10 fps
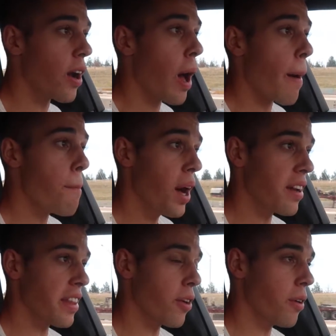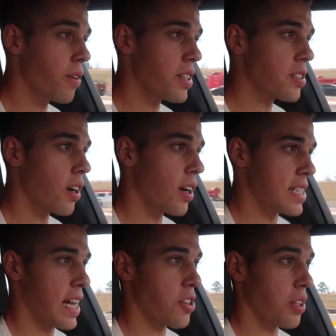but the owner of this car
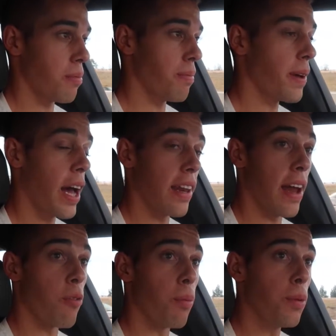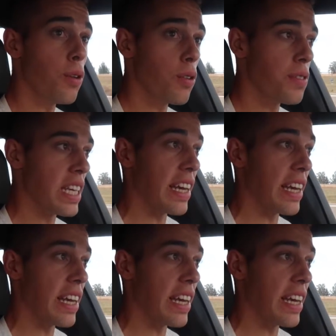has actually gotten that removed,